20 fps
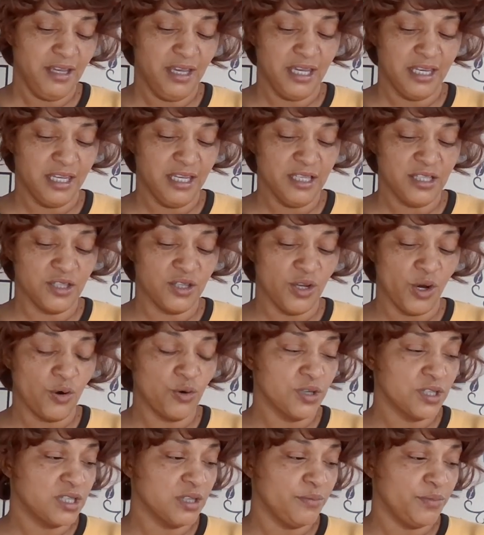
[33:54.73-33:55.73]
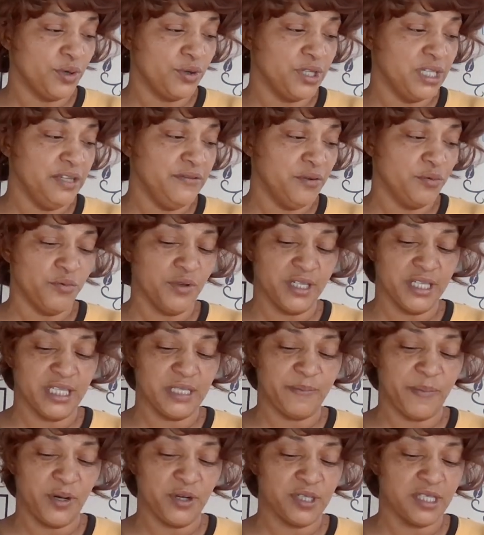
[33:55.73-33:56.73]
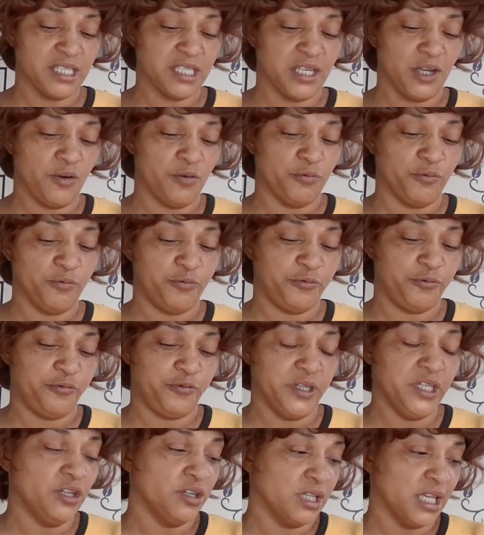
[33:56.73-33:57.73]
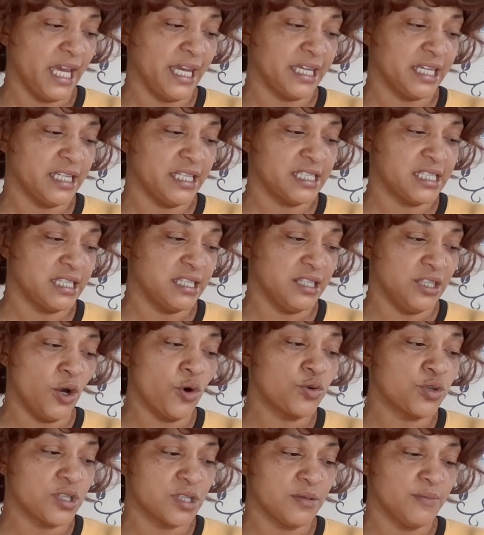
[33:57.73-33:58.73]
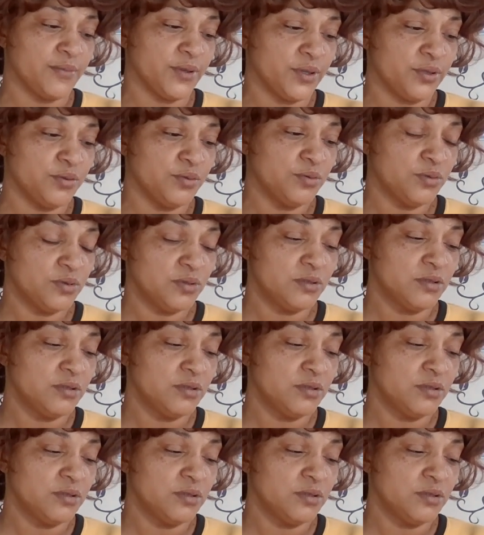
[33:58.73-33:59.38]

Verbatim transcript: And it's noticeable even when this person don't feel like it's noticeable.